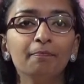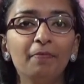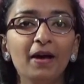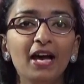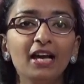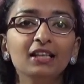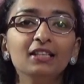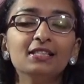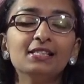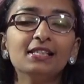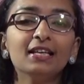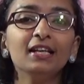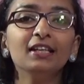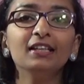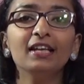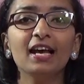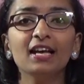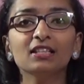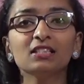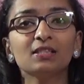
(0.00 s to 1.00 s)

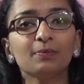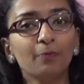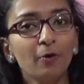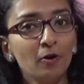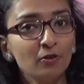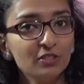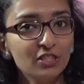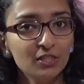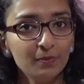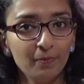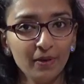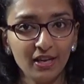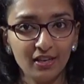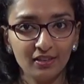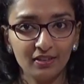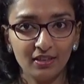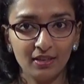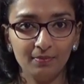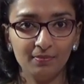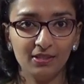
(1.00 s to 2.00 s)
Palisade and spongy
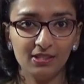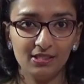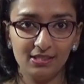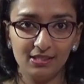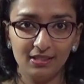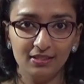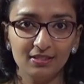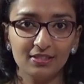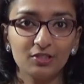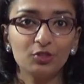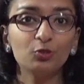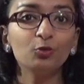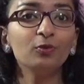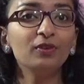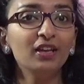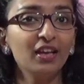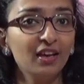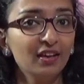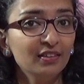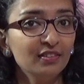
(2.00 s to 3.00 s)
parenchyma cells
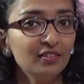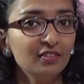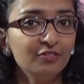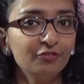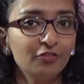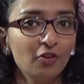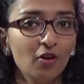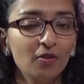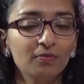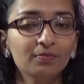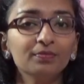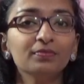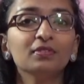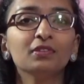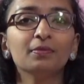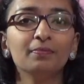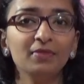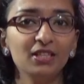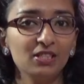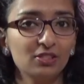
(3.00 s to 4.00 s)
together form
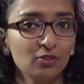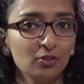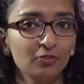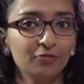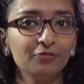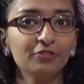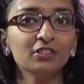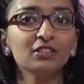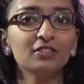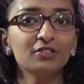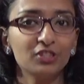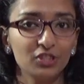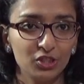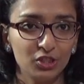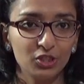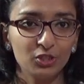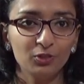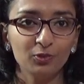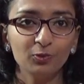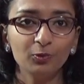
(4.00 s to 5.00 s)
the mesophyll
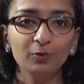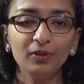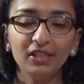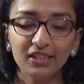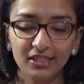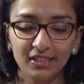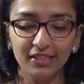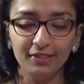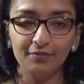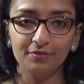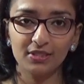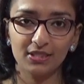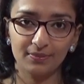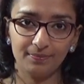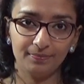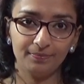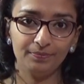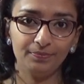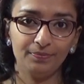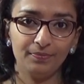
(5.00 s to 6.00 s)
tissue in
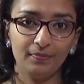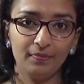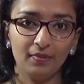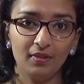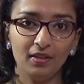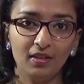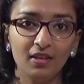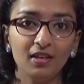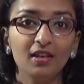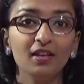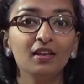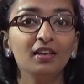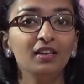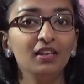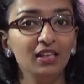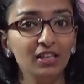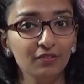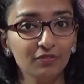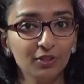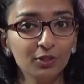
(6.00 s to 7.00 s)
leaves.
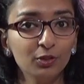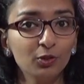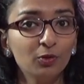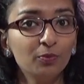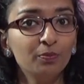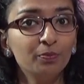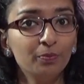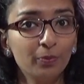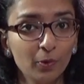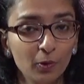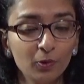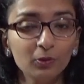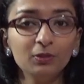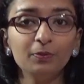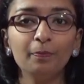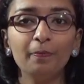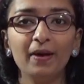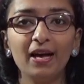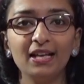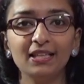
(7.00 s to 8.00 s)
Even though
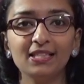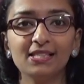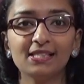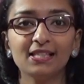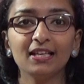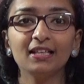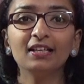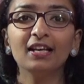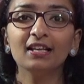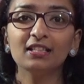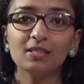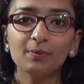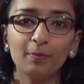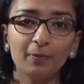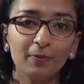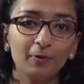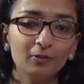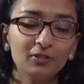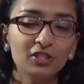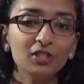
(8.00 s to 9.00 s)
both palisade and
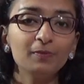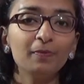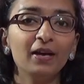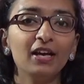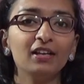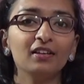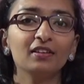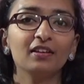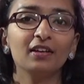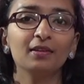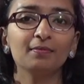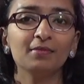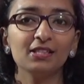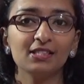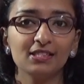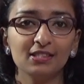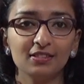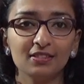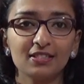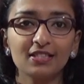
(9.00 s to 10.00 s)
spongy parenchyma
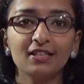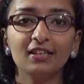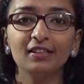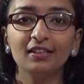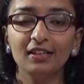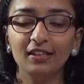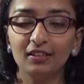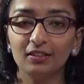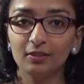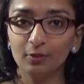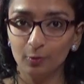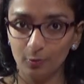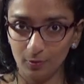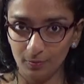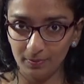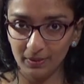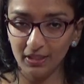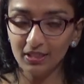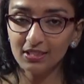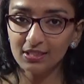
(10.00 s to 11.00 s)
cells contain
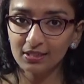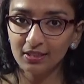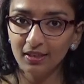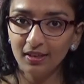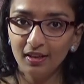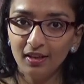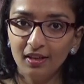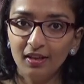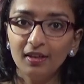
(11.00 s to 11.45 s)
chloroplasts,